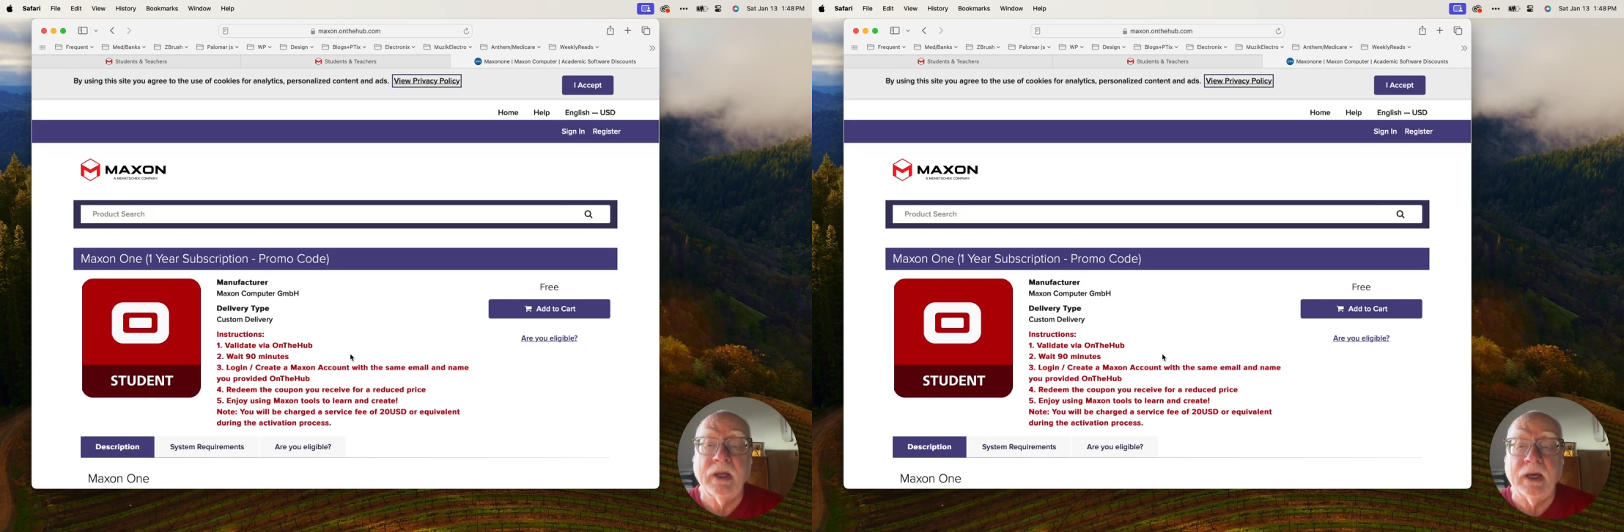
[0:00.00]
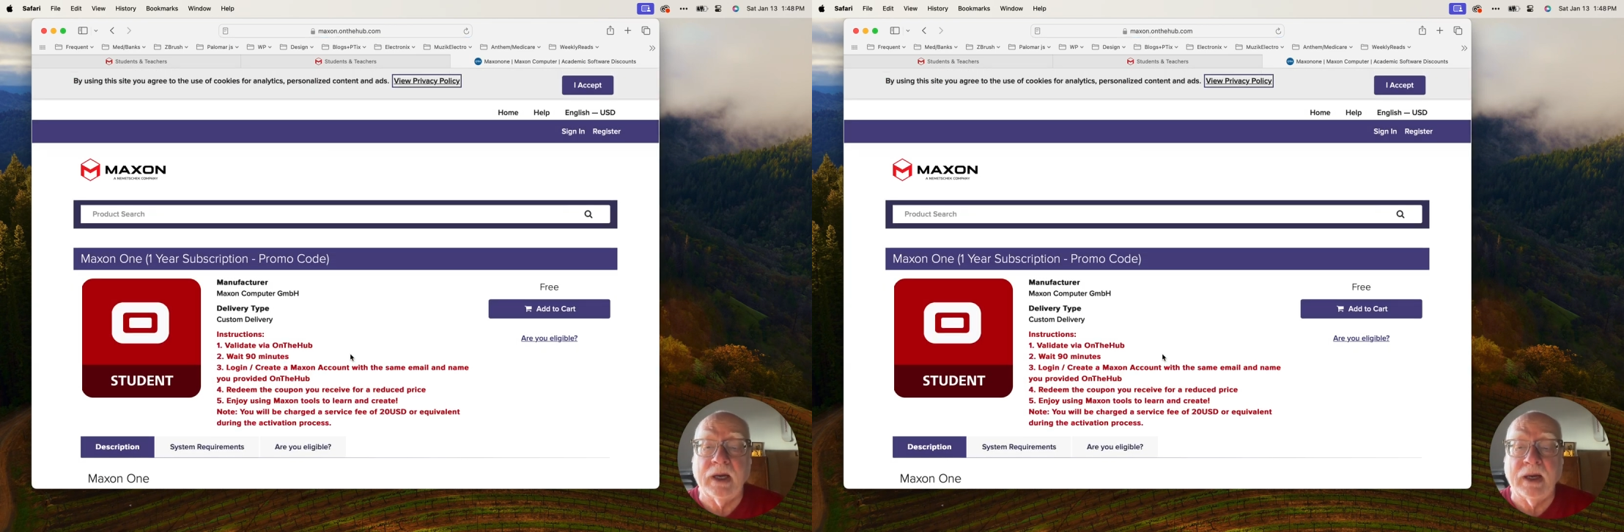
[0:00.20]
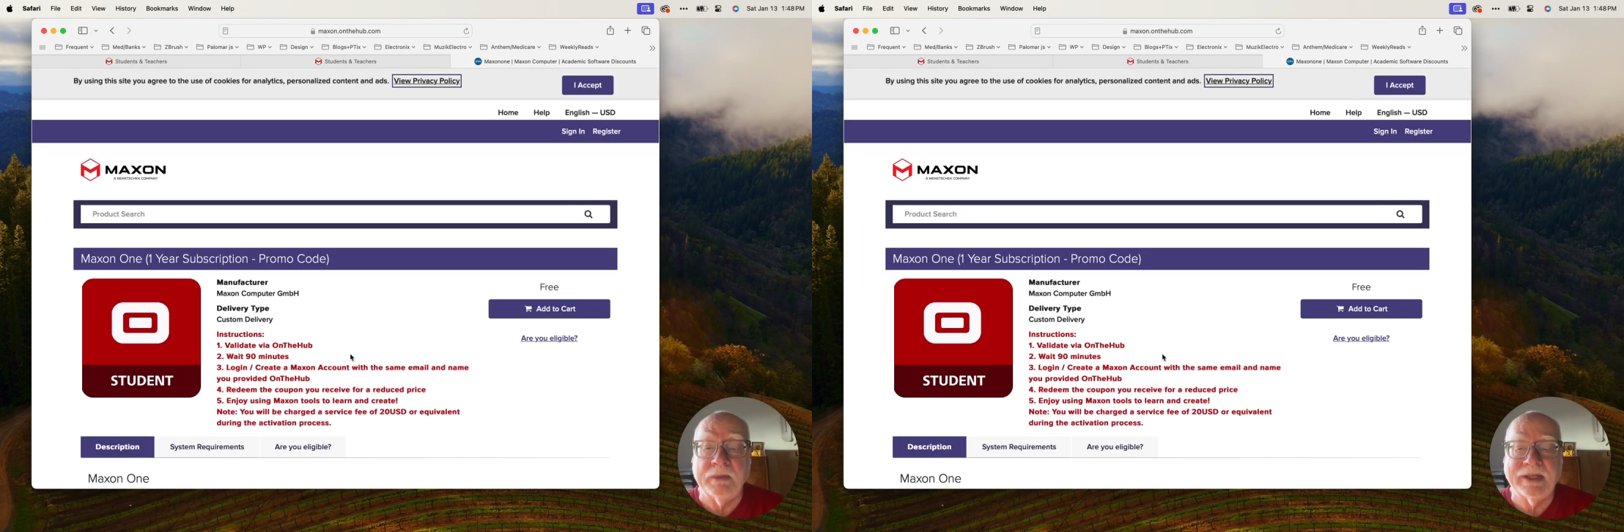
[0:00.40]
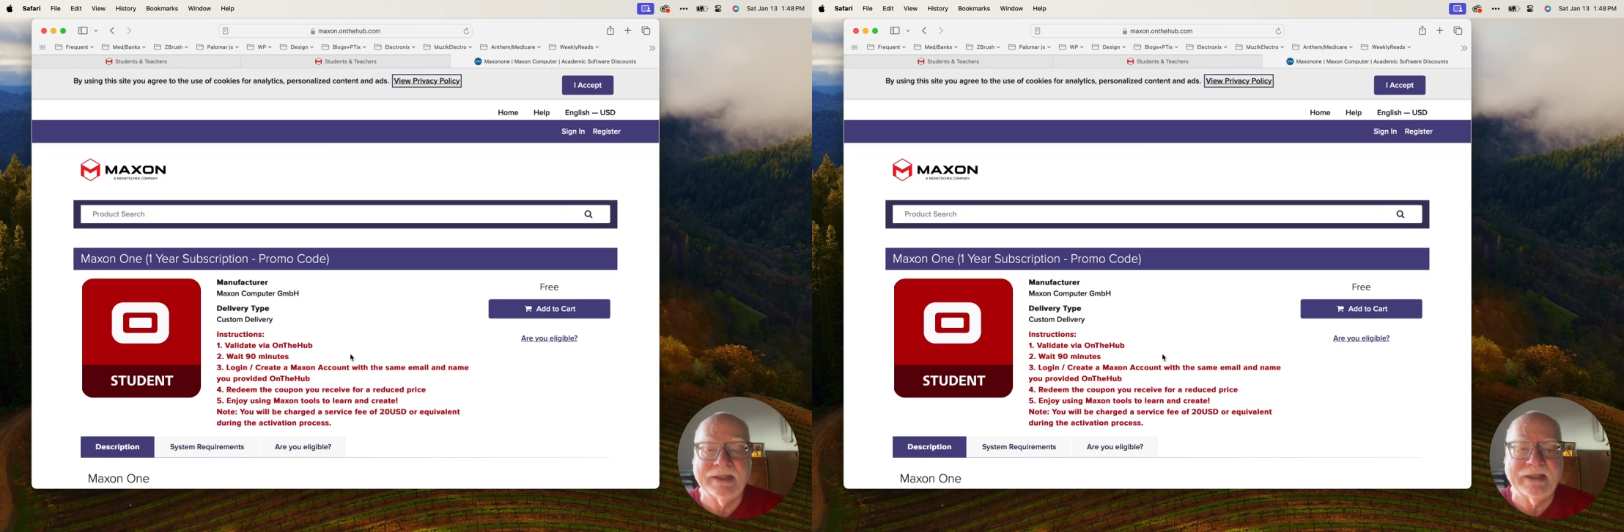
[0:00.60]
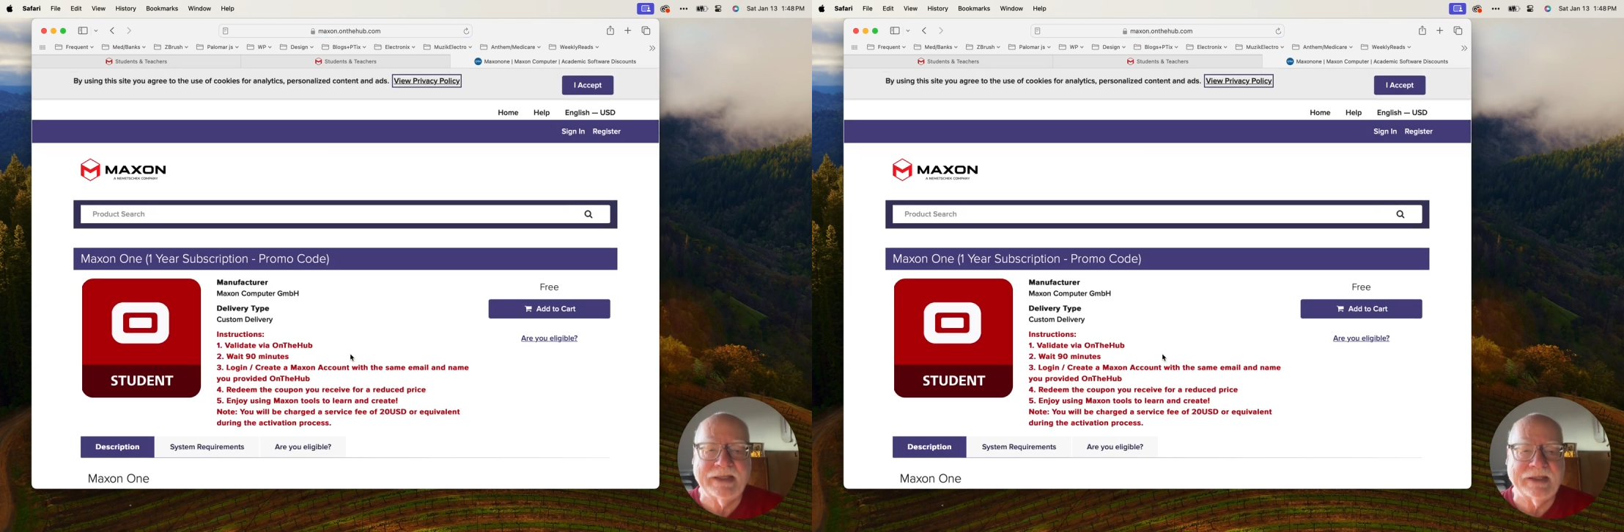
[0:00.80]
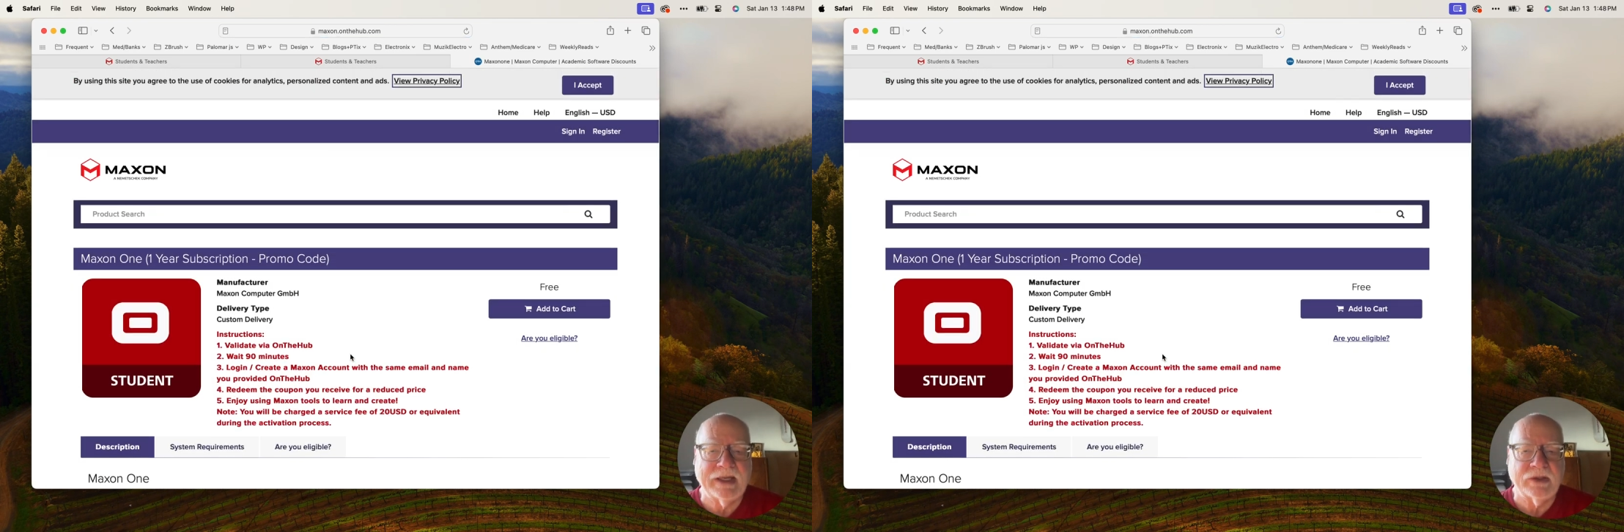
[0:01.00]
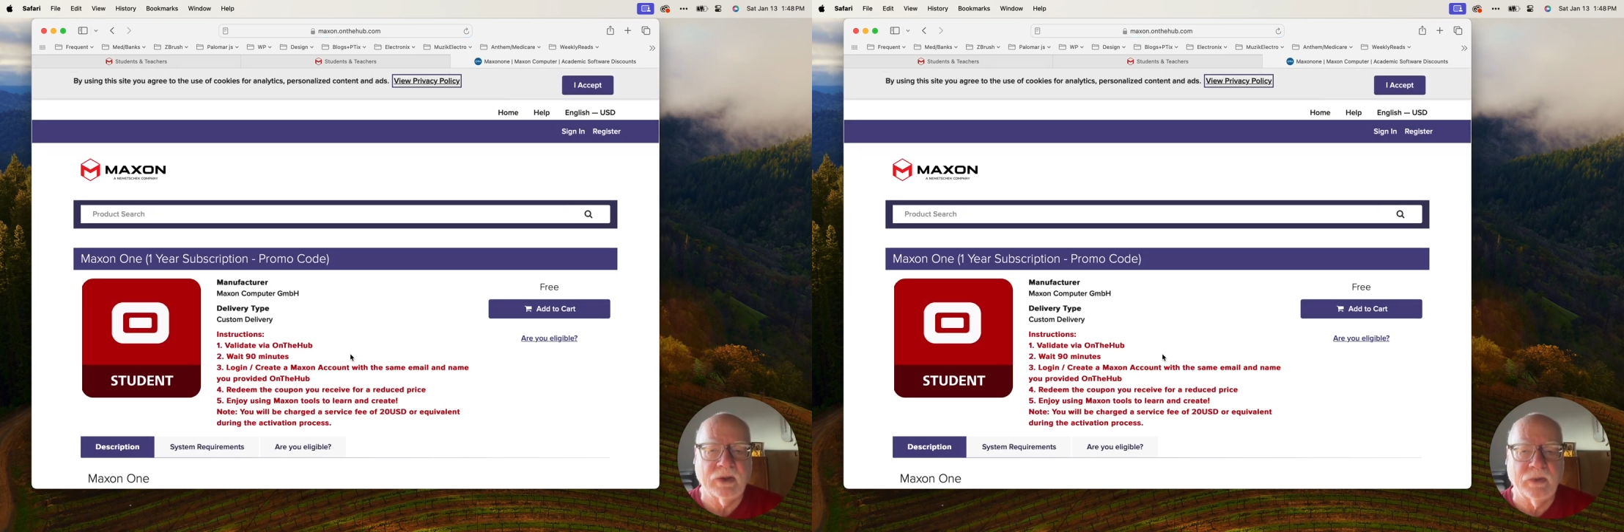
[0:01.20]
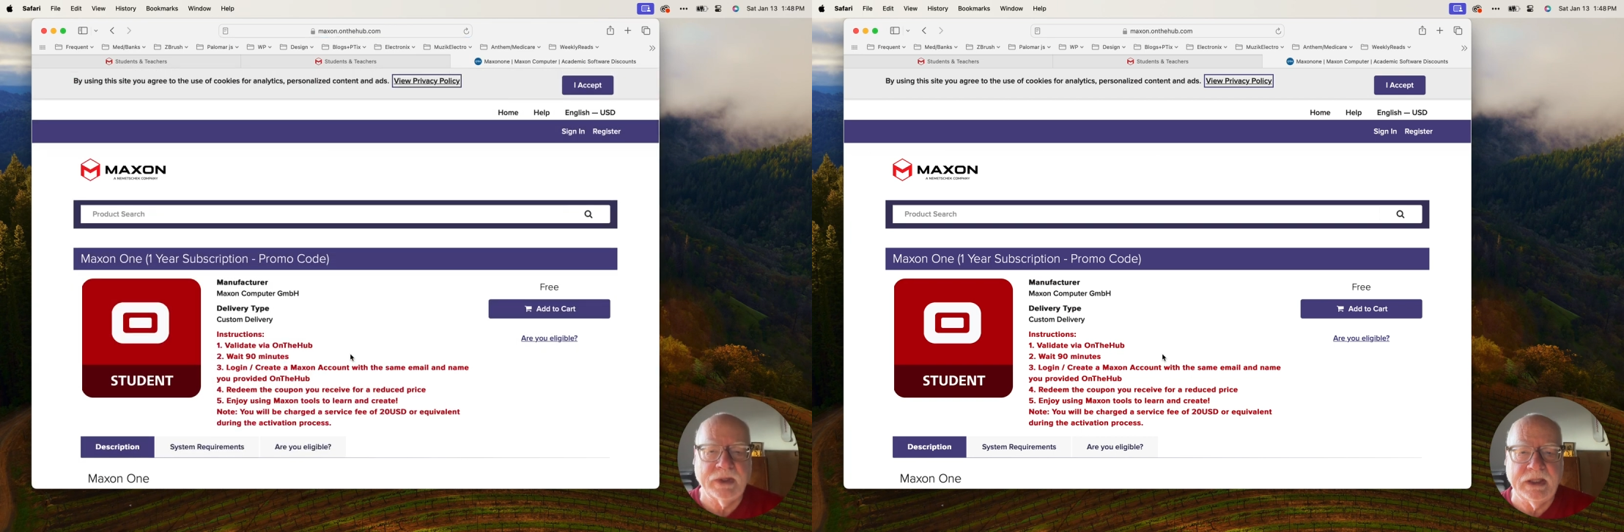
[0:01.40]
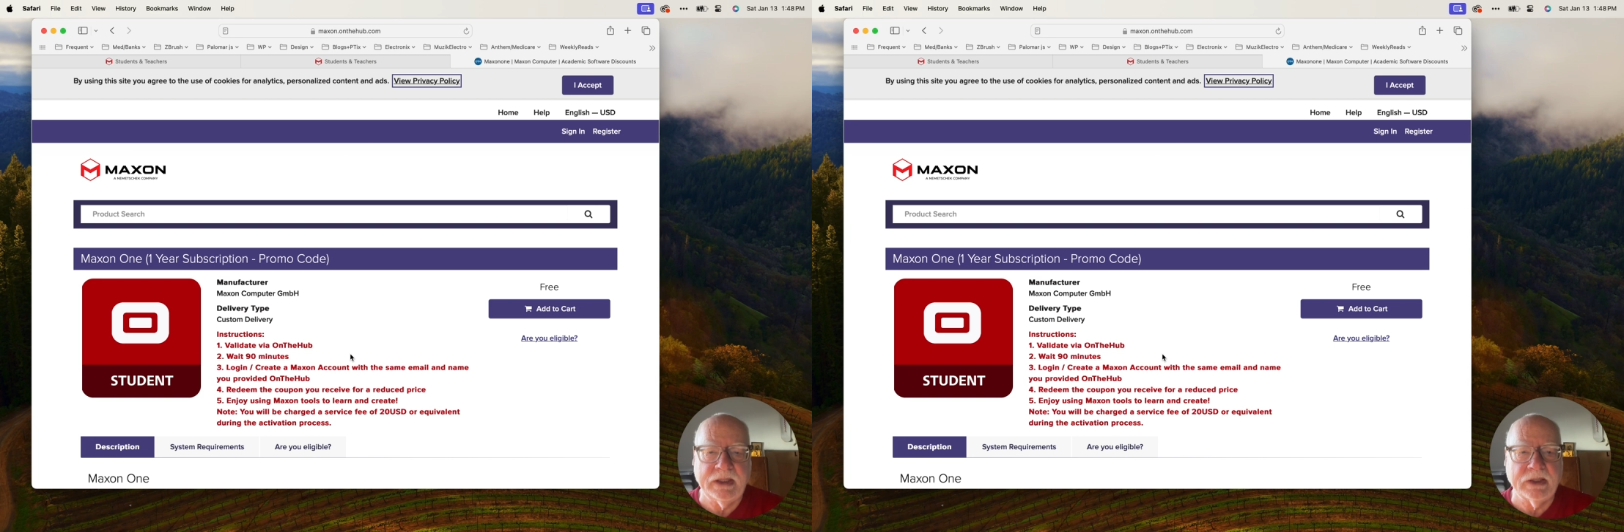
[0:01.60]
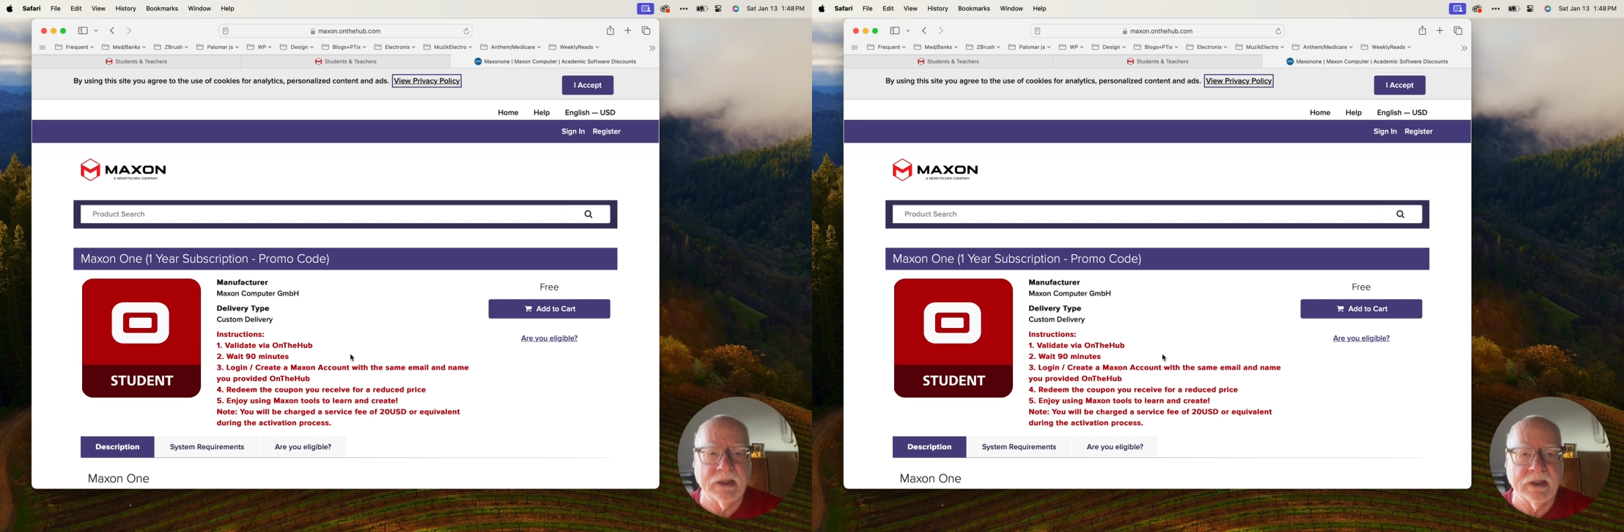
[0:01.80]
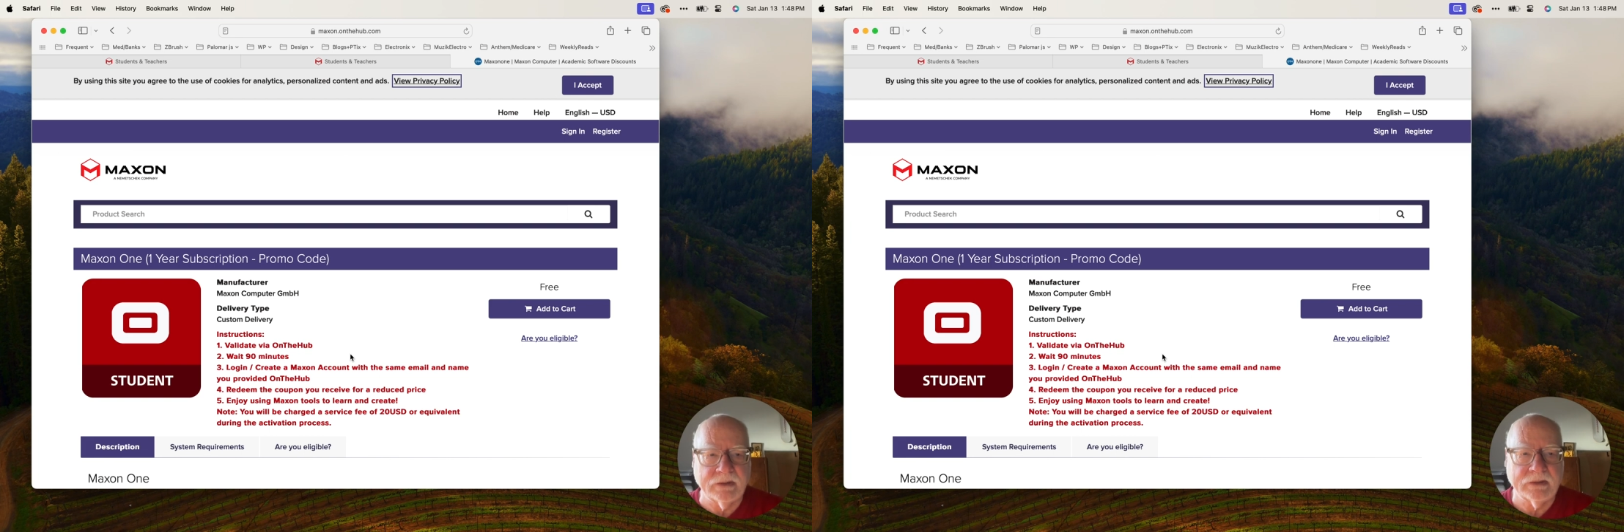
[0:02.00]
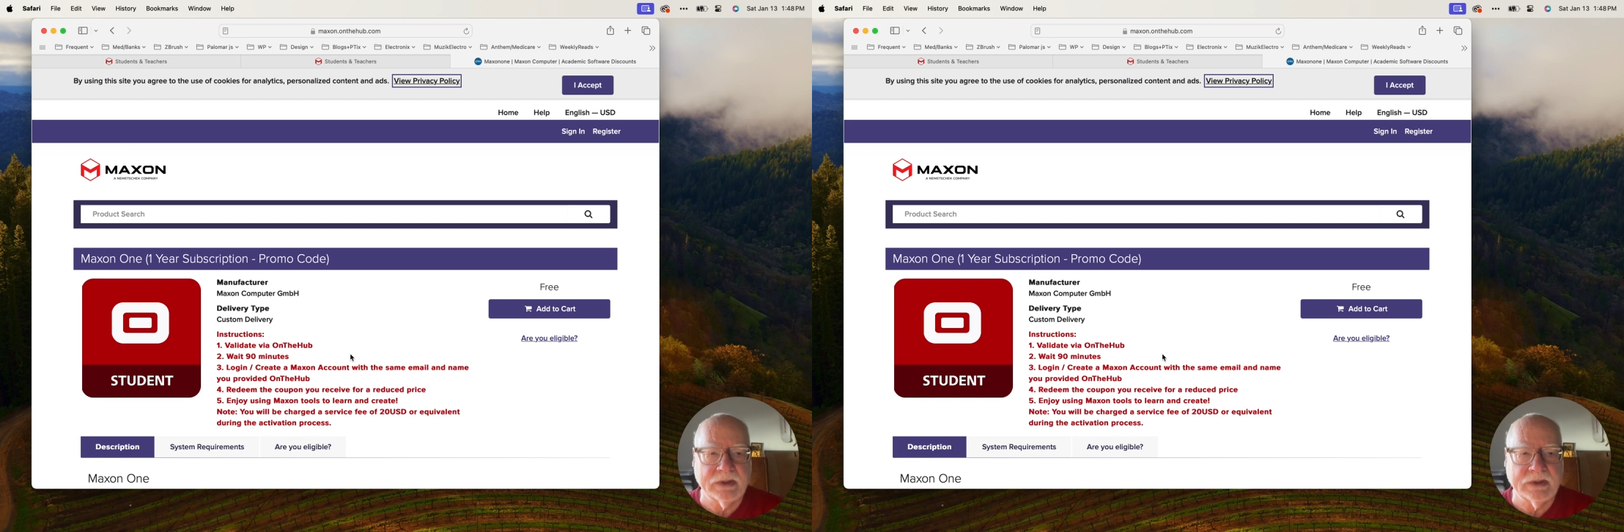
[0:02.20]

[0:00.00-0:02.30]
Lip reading: But this is the essential one you need to